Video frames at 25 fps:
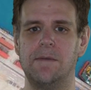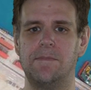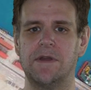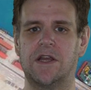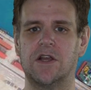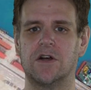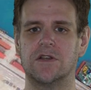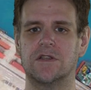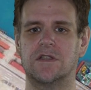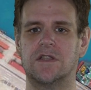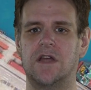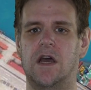
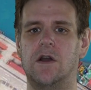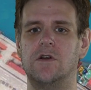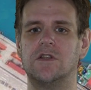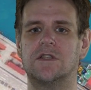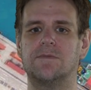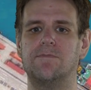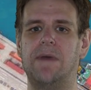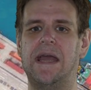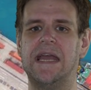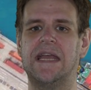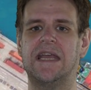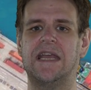because those
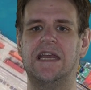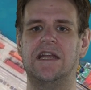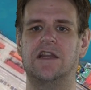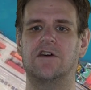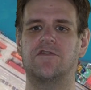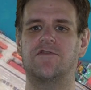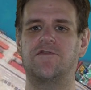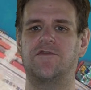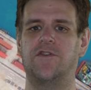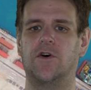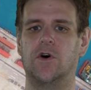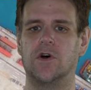making a
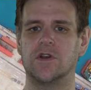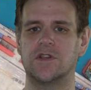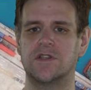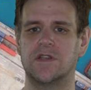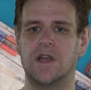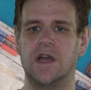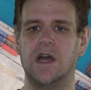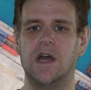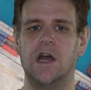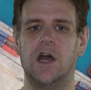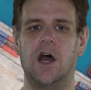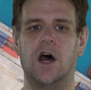fuss
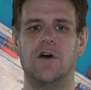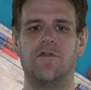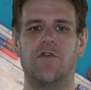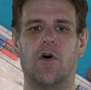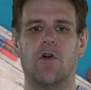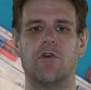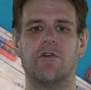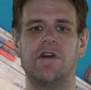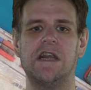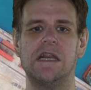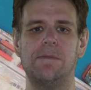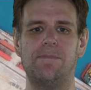have
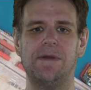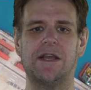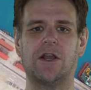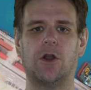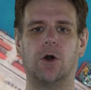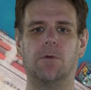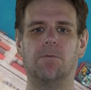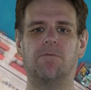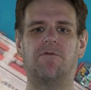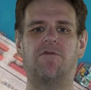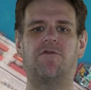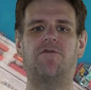already
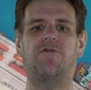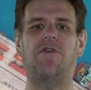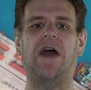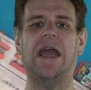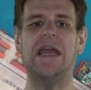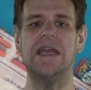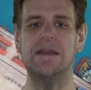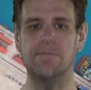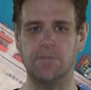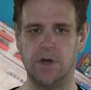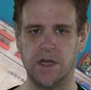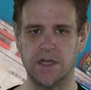become
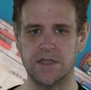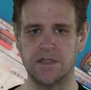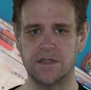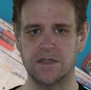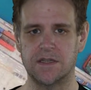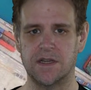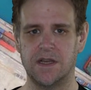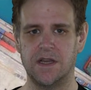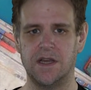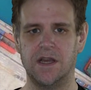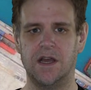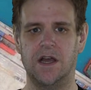
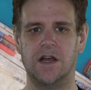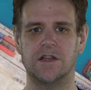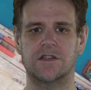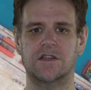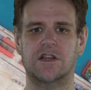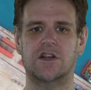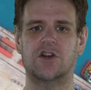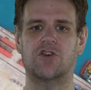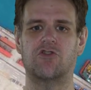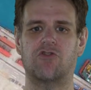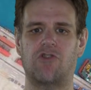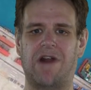famous as
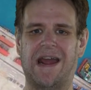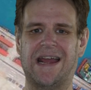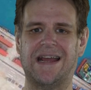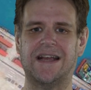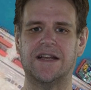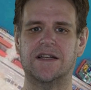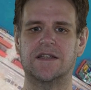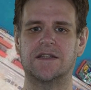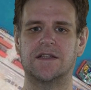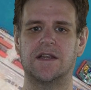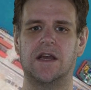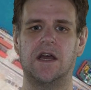
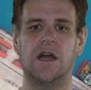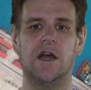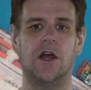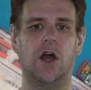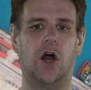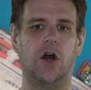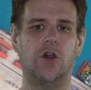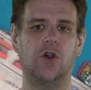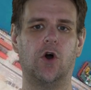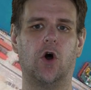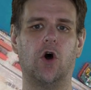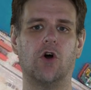cranks
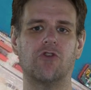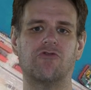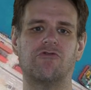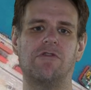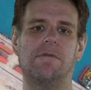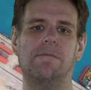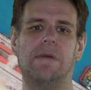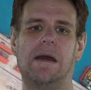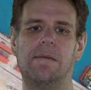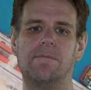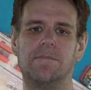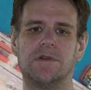and
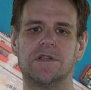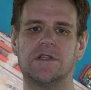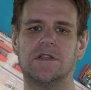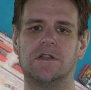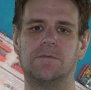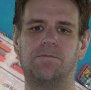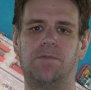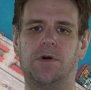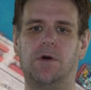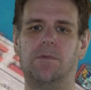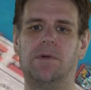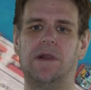ordinary members of the
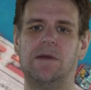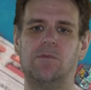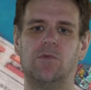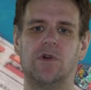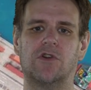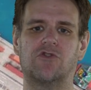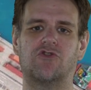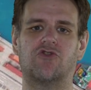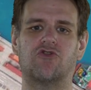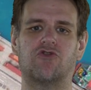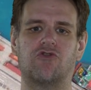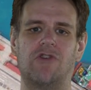public
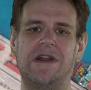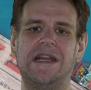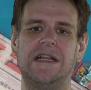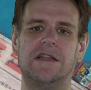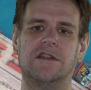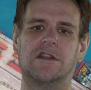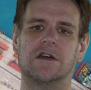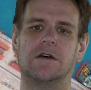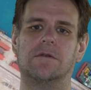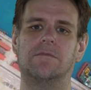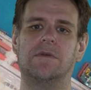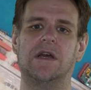will
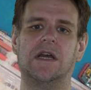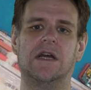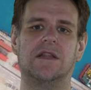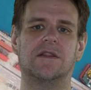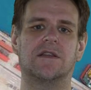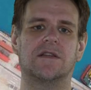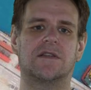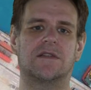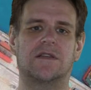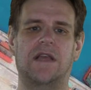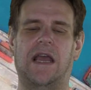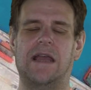treat them
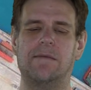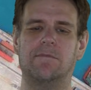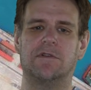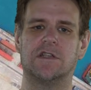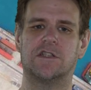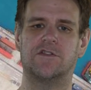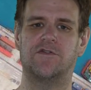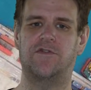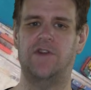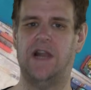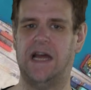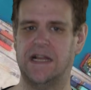the same
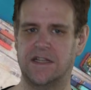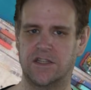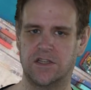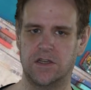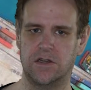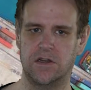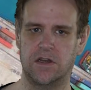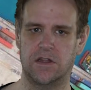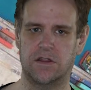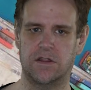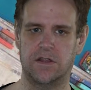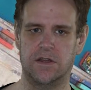as flat
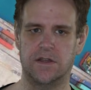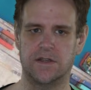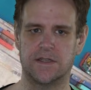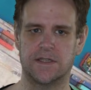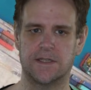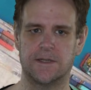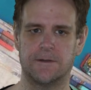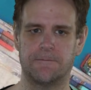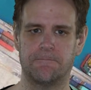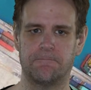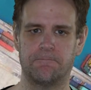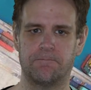earthers.